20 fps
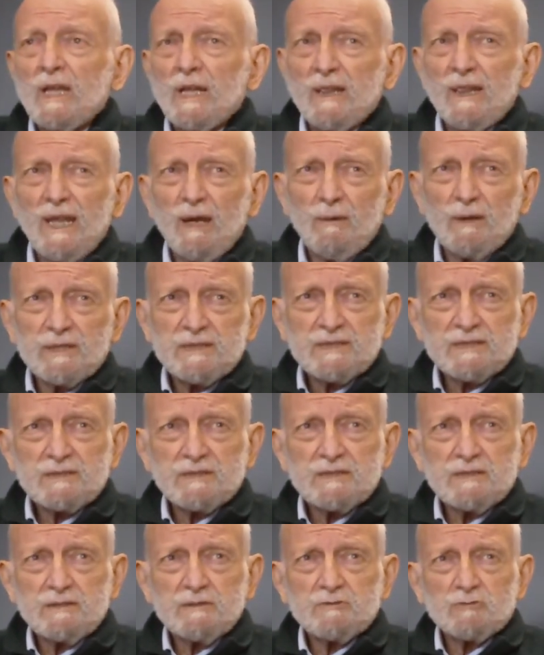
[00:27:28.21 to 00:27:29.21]
there were
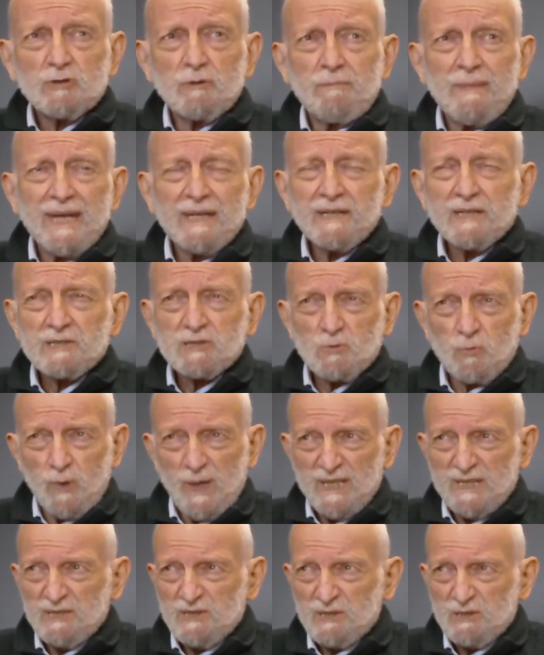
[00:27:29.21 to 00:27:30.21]
tremendous
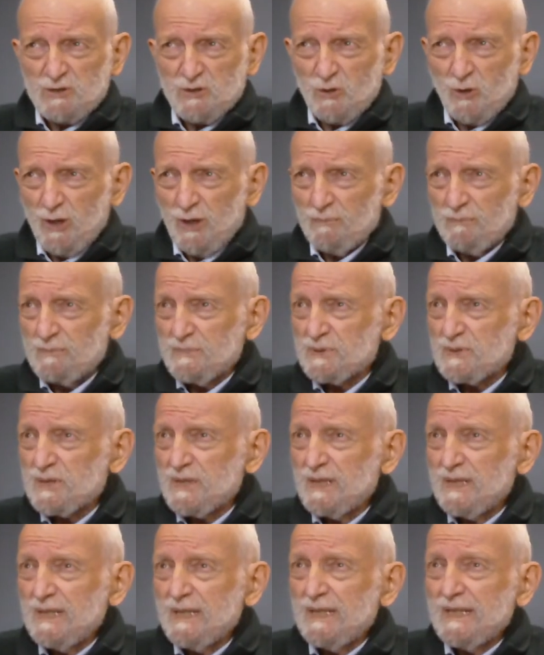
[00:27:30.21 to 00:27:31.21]
windstorms
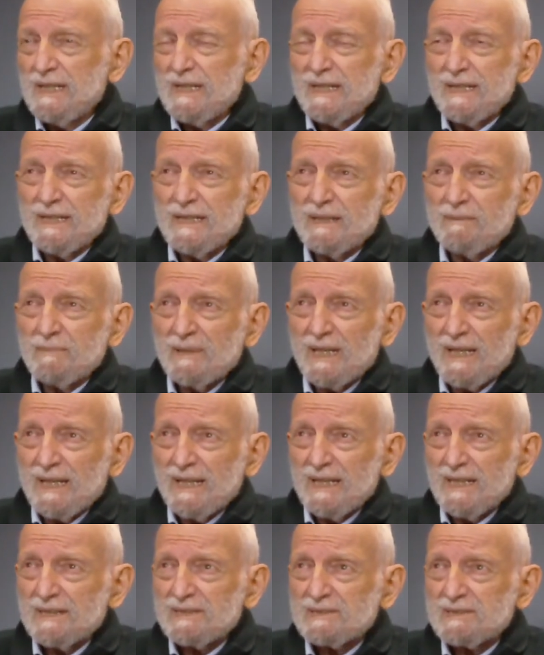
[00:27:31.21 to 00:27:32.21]
in the Middle
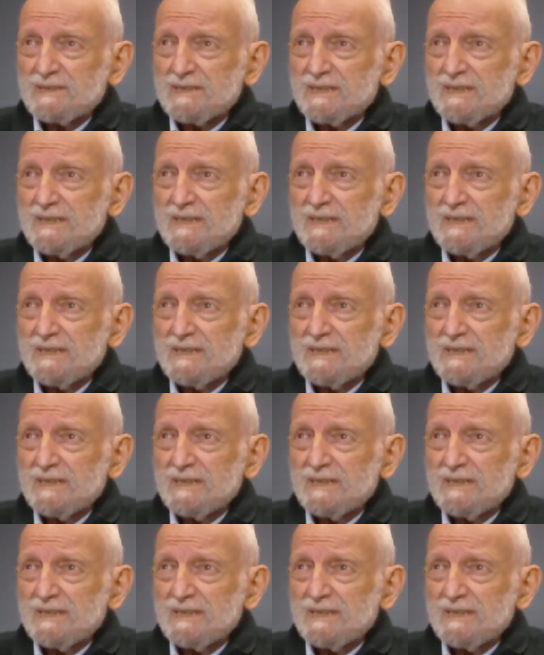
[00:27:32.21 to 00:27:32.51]
East.